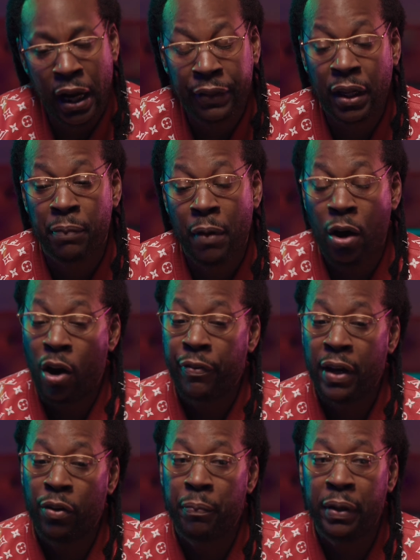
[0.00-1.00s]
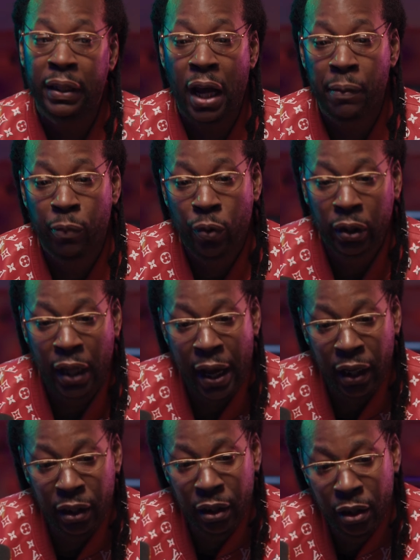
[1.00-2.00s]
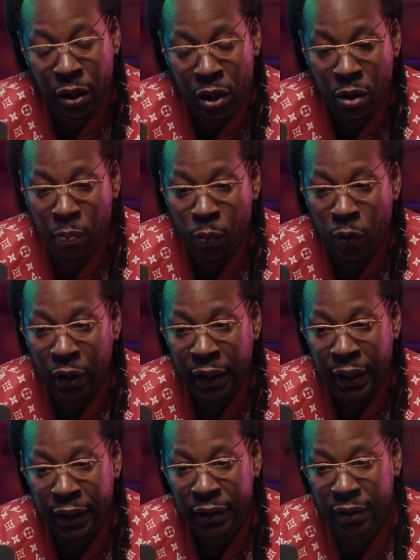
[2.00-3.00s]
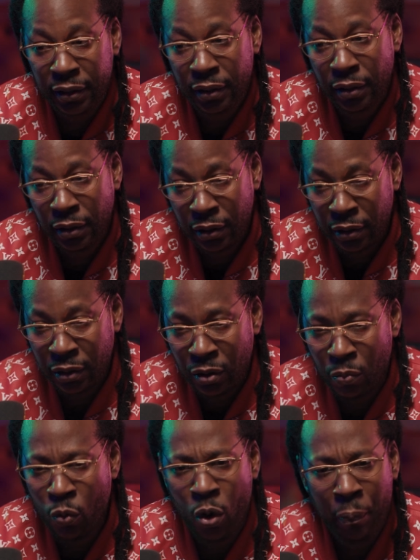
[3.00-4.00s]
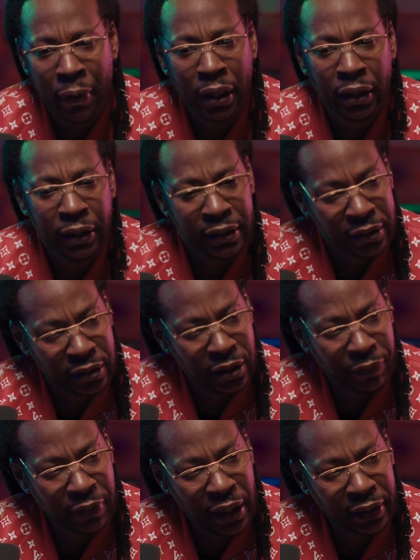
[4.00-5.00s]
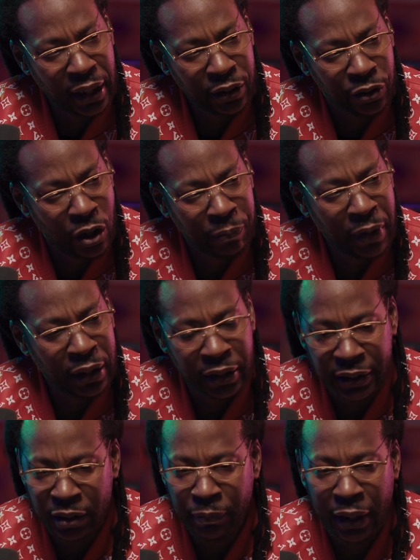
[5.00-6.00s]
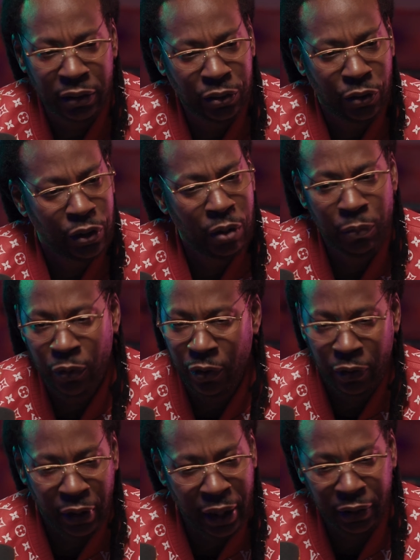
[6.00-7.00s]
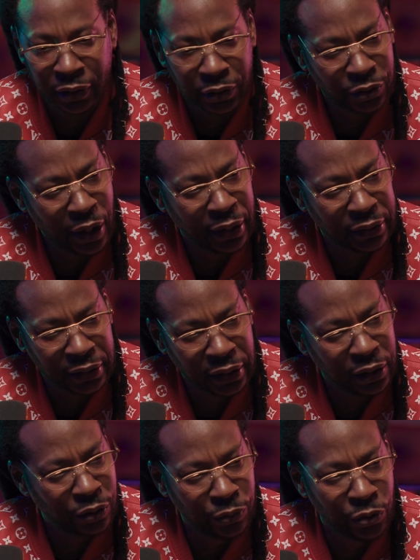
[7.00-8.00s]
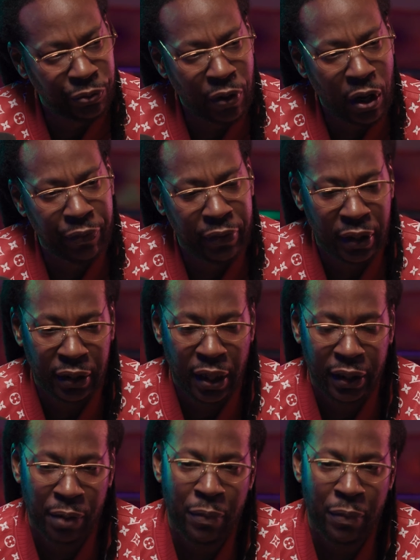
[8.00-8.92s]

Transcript: I think my offhand would be like, more or less, more melodies and stuff like that. You know, I'm not somebody's gonna come on like just try to sing the roof off and nothing like that.